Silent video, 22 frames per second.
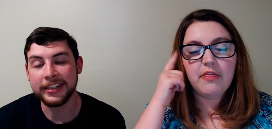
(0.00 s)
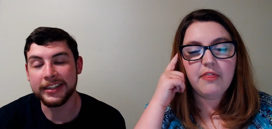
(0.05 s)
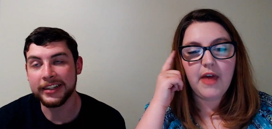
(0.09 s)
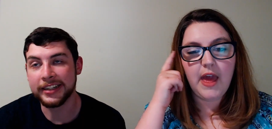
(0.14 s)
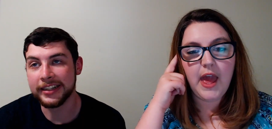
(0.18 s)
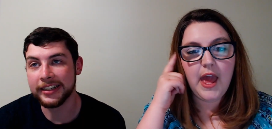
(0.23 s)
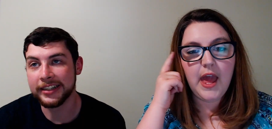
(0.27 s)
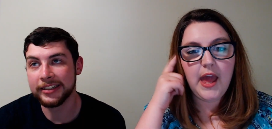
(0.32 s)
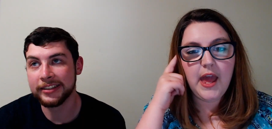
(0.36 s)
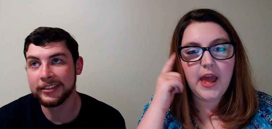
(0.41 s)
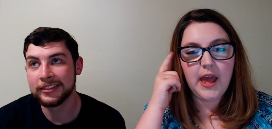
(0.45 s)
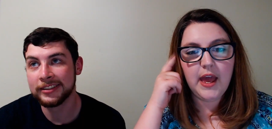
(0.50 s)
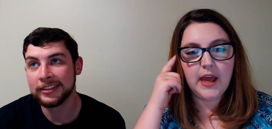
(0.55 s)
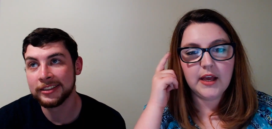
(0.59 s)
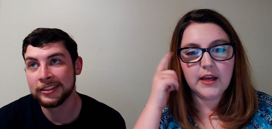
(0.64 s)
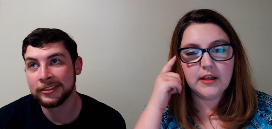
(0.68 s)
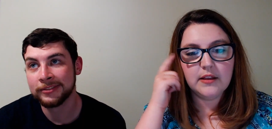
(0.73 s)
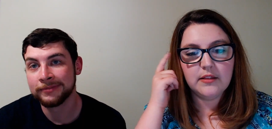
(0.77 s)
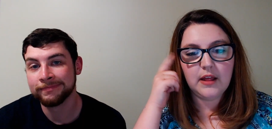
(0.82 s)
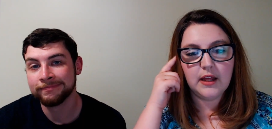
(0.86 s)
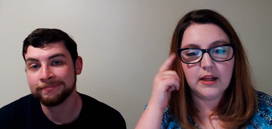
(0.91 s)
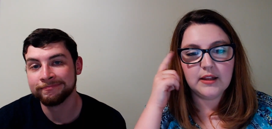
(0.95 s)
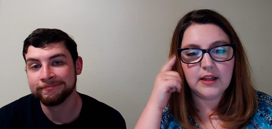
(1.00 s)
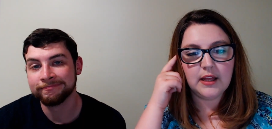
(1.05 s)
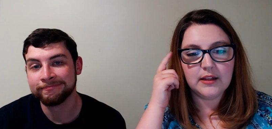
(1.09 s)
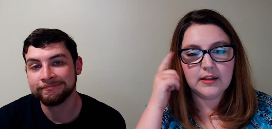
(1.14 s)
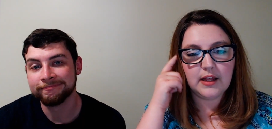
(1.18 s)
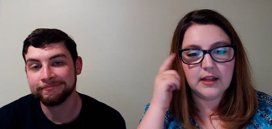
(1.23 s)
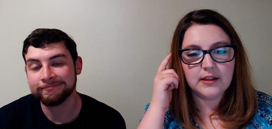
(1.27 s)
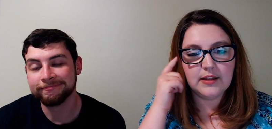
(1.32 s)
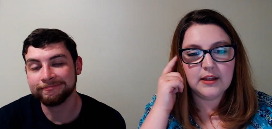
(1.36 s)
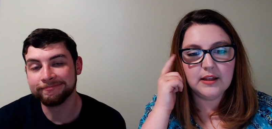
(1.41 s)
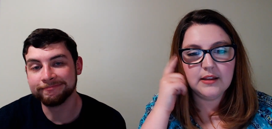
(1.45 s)
Speaker 1: Thank, Thank. think, think,
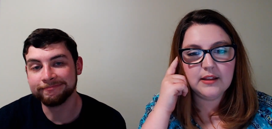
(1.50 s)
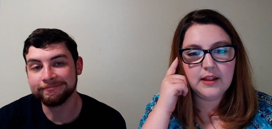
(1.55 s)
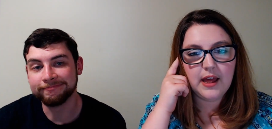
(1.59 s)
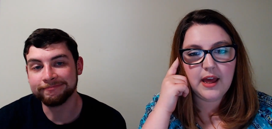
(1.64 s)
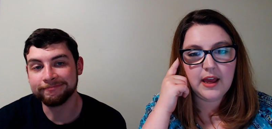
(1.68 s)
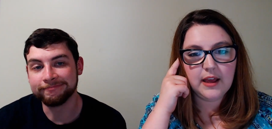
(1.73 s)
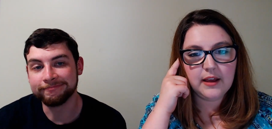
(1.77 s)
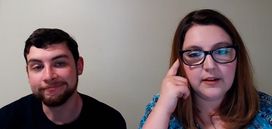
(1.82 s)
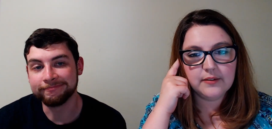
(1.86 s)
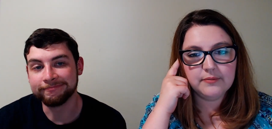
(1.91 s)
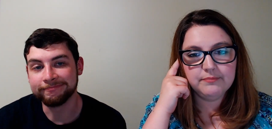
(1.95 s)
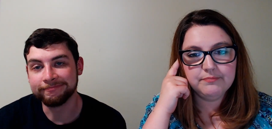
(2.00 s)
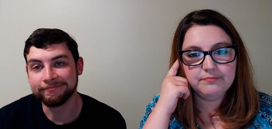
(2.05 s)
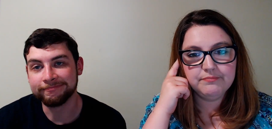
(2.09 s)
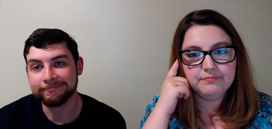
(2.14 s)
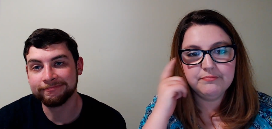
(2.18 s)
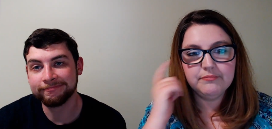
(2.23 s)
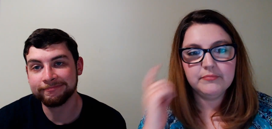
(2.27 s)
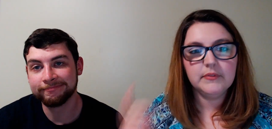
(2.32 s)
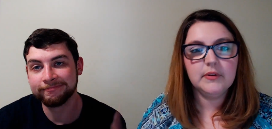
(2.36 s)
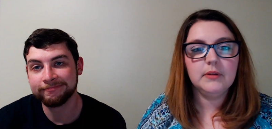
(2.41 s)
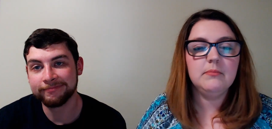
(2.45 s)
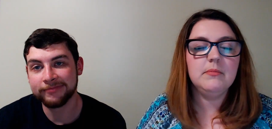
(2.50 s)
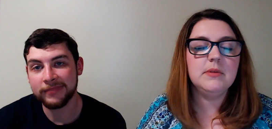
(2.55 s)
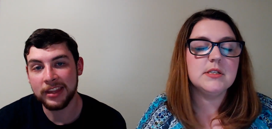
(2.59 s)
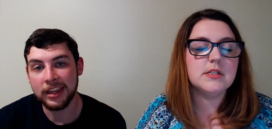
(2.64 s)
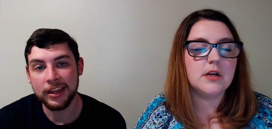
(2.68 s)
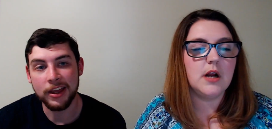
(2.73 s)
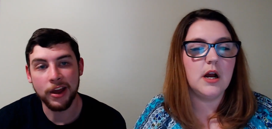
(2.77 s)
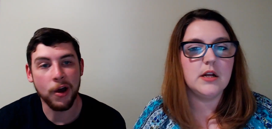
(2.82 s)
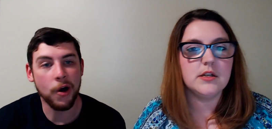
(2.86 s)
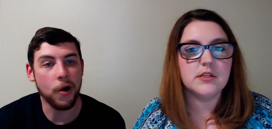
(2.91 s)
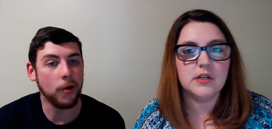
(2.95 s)
think, think, thank. Mm.
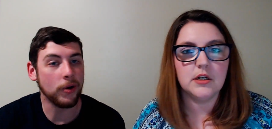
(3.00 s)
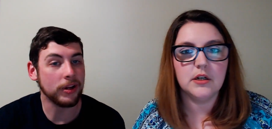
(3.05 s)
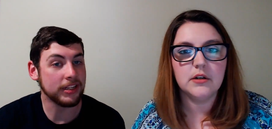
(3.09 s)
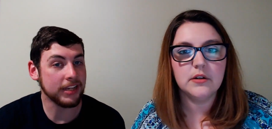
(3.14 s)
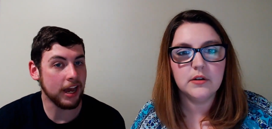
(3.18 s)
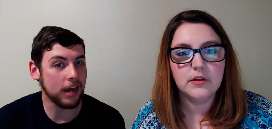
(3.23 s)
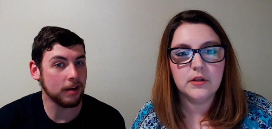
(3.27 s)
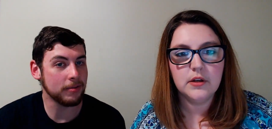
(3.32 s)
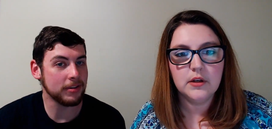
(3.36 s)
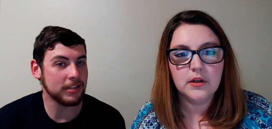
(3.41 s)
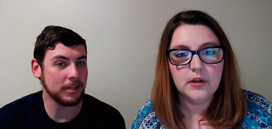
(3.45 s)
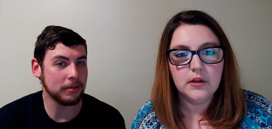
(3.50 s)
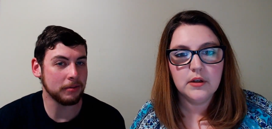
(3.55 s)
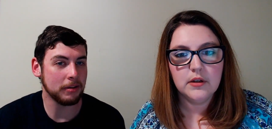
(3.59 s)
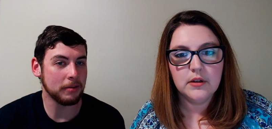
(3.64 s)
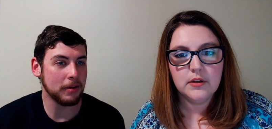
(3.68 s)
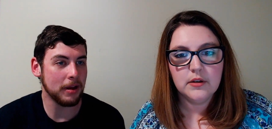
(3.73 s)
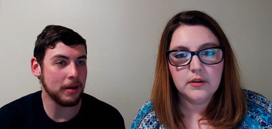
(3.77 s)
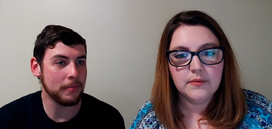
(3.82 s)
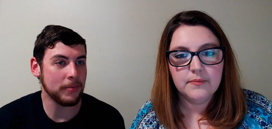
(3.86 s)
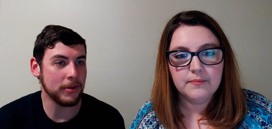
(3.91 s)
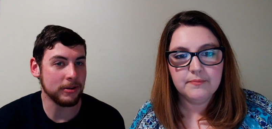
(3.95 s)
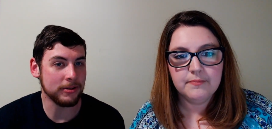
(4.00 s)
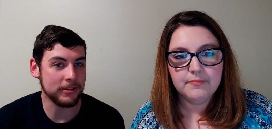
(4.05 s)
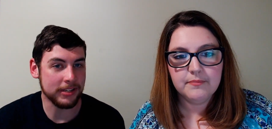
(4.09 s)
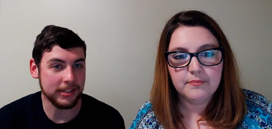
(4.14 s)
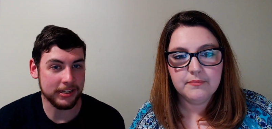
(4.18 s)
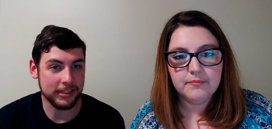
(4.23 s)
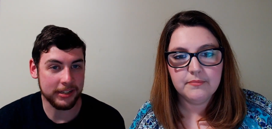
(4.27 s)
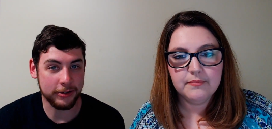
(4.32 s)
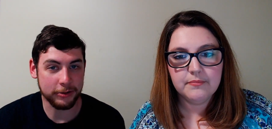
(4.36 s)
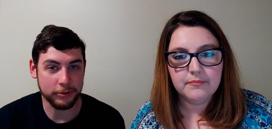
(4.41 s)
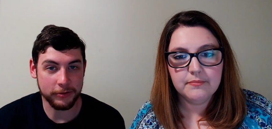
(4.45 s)
Mr. Hunter. Oh, it's got
Speaker 2: to be something about
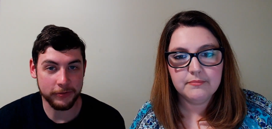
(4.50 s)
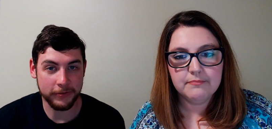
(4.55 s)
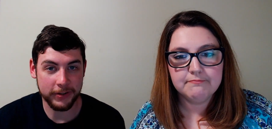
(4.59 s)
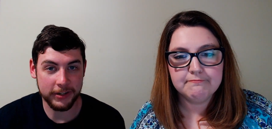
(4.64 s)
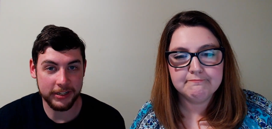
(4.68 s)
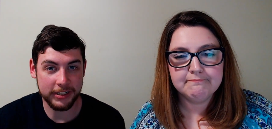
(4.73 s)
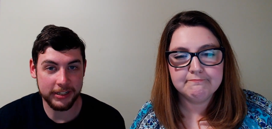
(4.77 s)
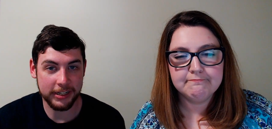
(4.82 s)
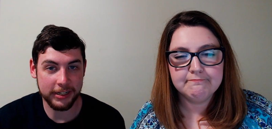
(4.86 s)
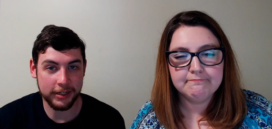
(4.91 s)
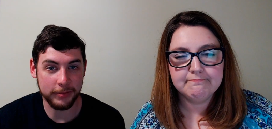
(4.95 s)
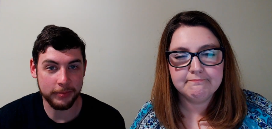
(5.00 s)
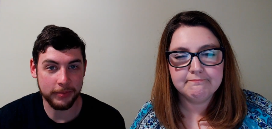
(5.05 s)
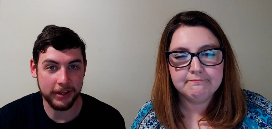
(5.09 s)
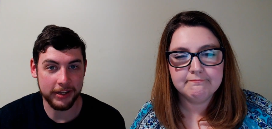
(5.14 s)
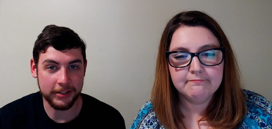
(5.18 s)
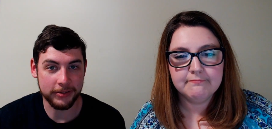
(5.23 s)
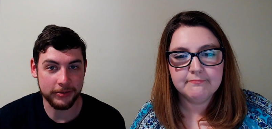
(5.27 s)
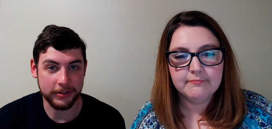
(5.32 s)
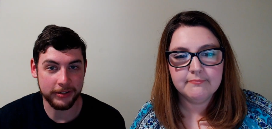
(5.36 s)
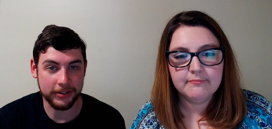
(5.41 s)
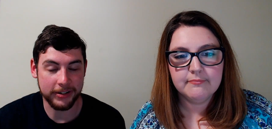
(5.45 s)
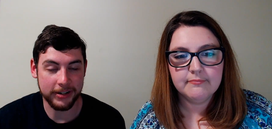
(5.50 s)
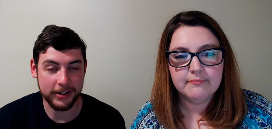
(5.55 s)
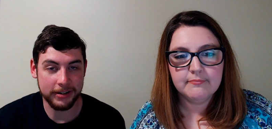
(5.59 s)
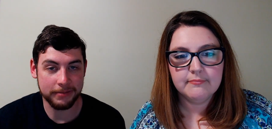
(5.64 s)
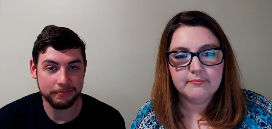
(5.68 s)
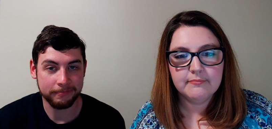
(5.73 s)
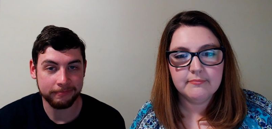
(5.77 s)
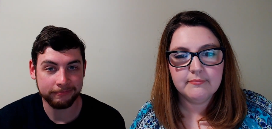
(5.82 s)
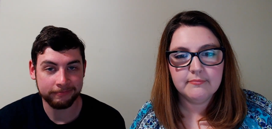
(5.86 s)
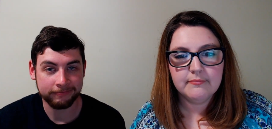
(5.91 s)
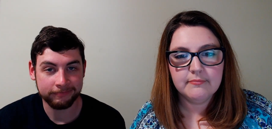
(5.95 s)
Moses because we finished that up last week, right?
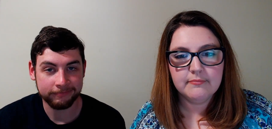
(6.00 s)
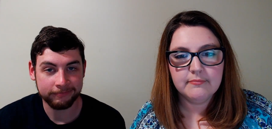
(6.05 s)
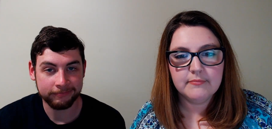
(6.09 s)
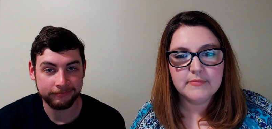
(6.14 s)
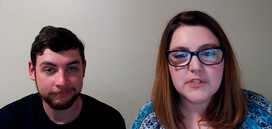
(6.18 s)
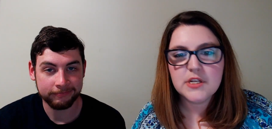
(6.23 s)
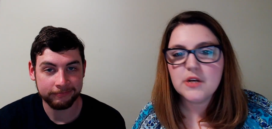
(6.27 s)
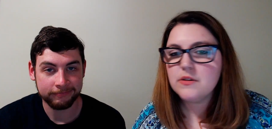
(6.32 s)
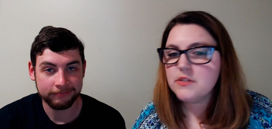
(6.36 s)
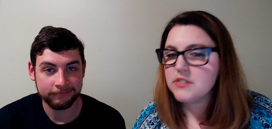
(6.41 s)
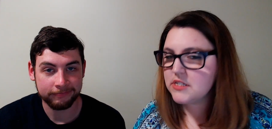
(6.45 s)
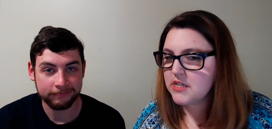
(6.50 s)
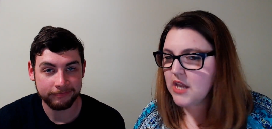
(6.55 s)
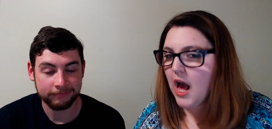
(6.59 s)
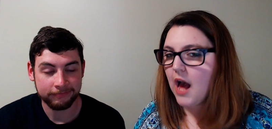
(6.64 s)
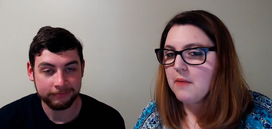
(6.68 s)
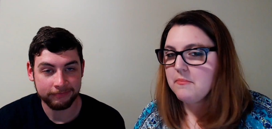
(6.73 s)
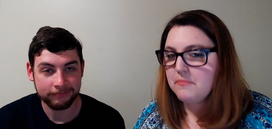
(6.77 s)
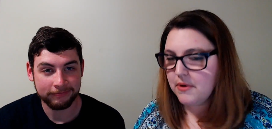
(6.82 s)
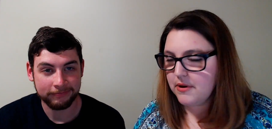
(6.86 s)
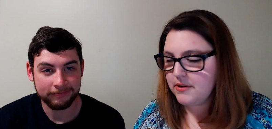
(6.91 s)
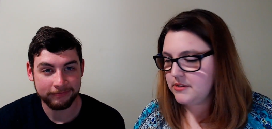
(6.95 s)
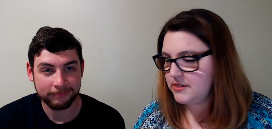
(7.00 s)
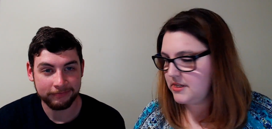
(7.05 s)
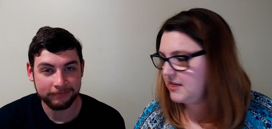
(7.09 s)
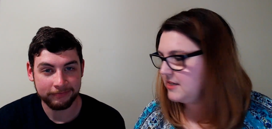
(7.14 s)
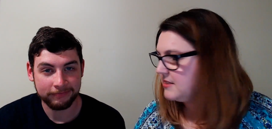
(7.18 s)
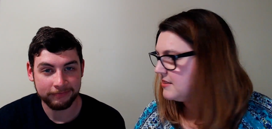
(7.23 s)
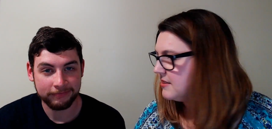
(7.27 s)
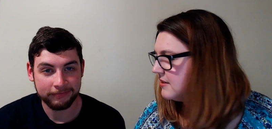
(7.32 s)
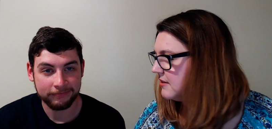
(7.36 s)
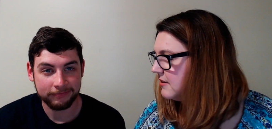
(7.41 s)
Speaker 1: So it's not Moses.